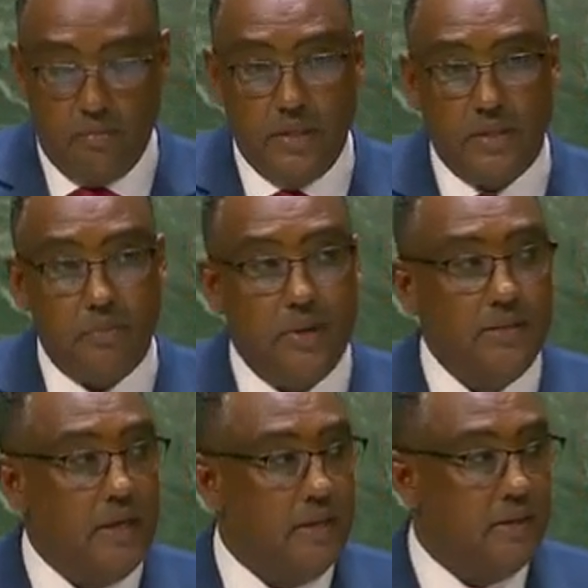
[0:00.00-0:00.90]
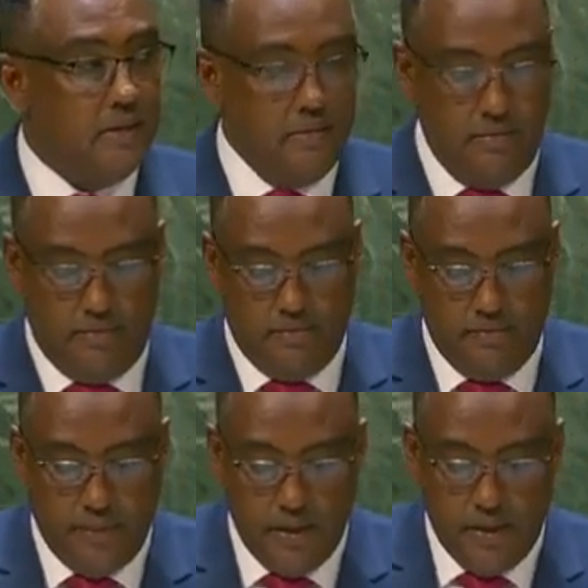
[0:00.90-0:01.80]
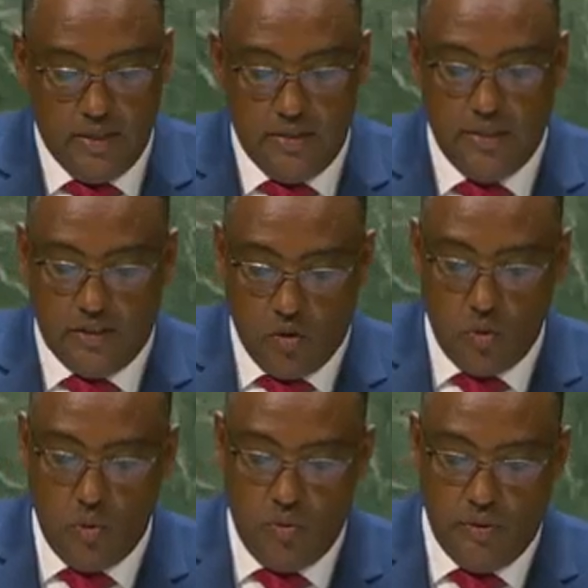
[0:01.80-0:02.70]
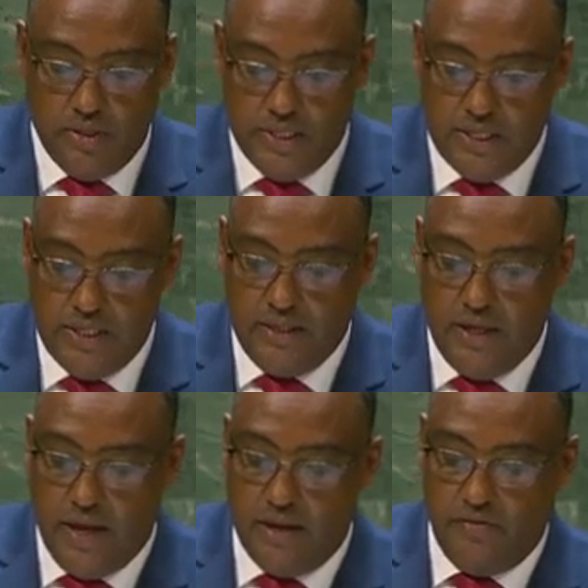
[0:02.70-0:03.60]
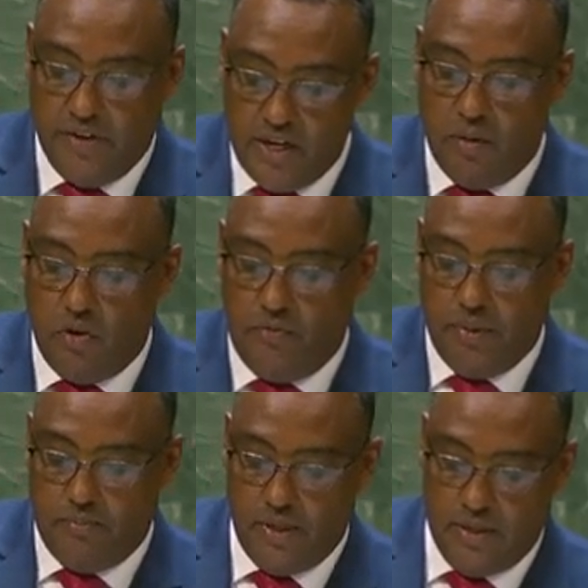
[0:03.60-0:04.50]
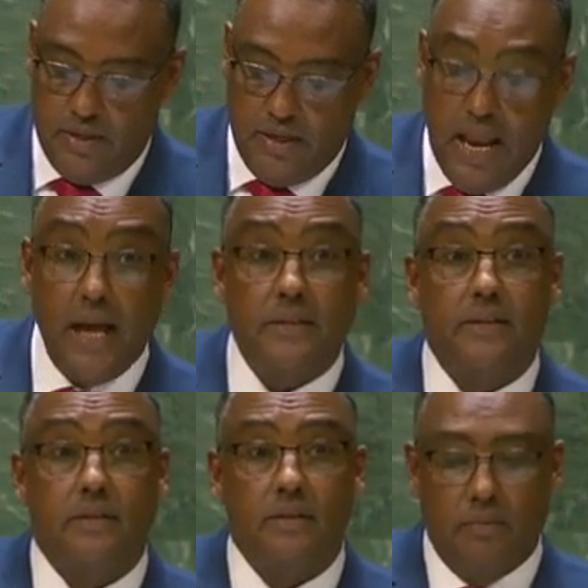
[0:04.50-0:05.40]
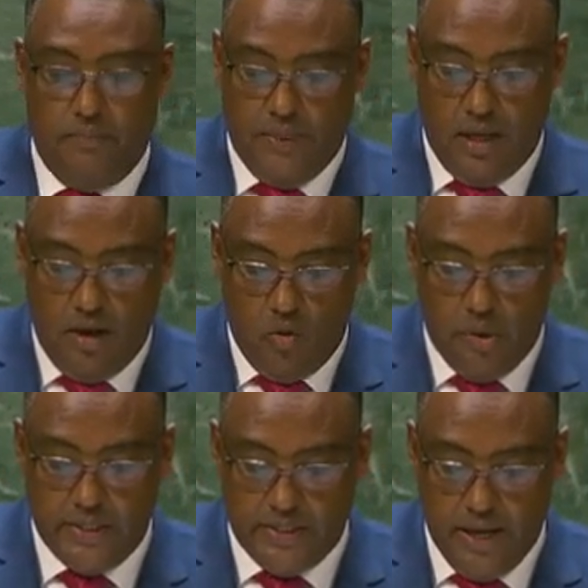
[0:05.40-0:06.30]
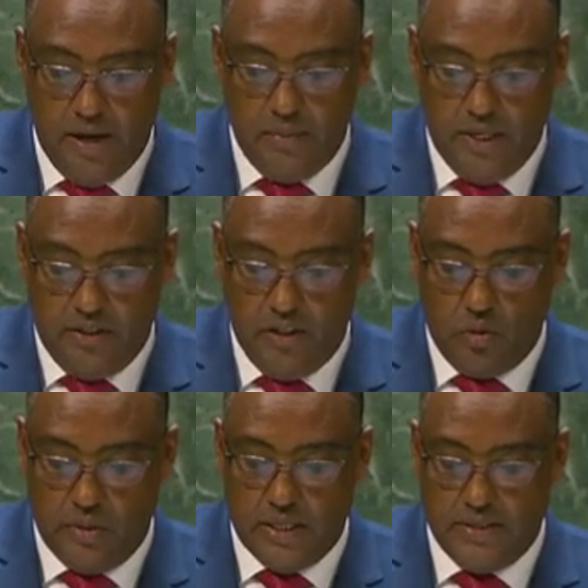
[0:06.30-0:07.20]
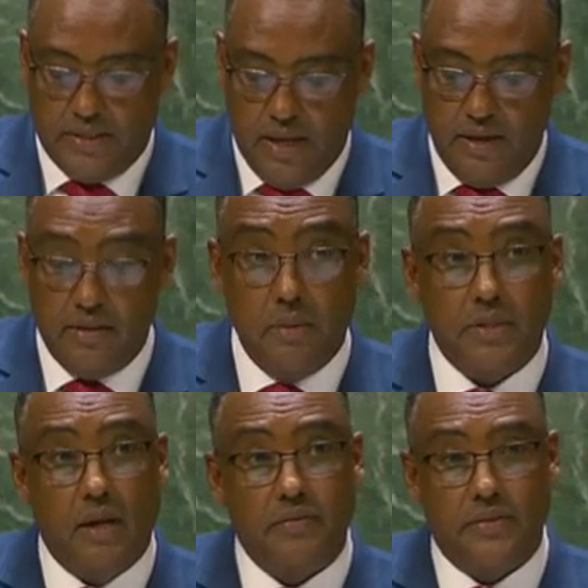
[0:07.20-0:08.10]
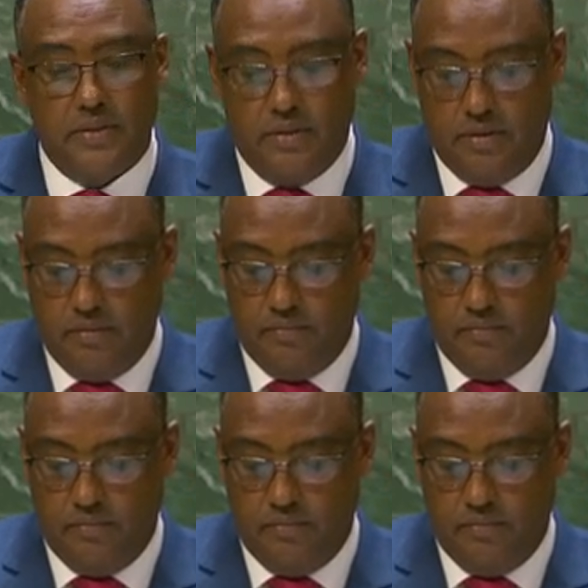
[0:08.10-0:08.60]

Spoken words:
Mr. President, the true dignity and freedom of people lies with their ability to sustain themselves.